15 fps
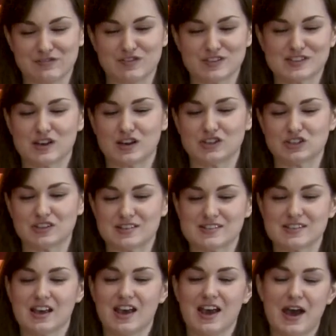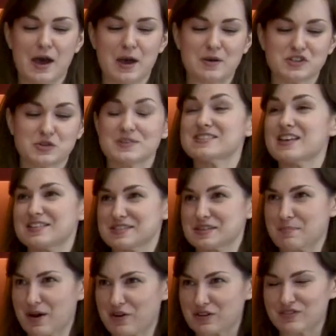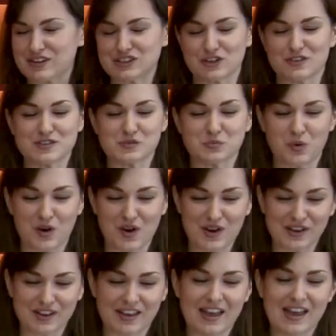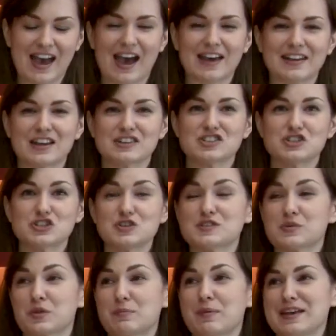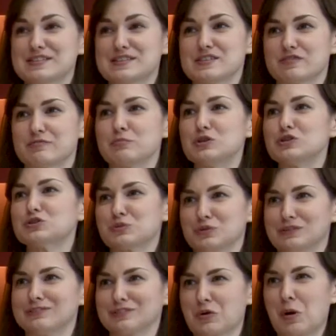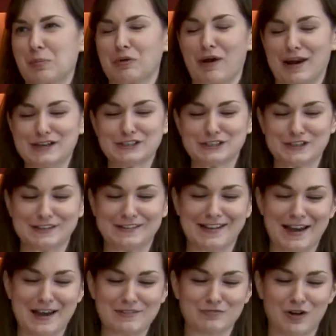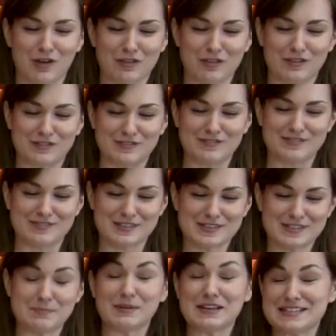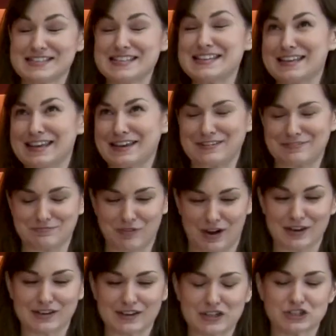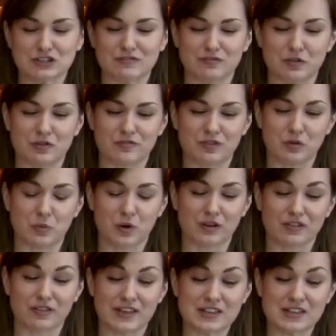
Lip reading: of researchers to assess the merit of each other's work and to do so on the basis of mutual cooperation rather than simply seeking recognition for the work that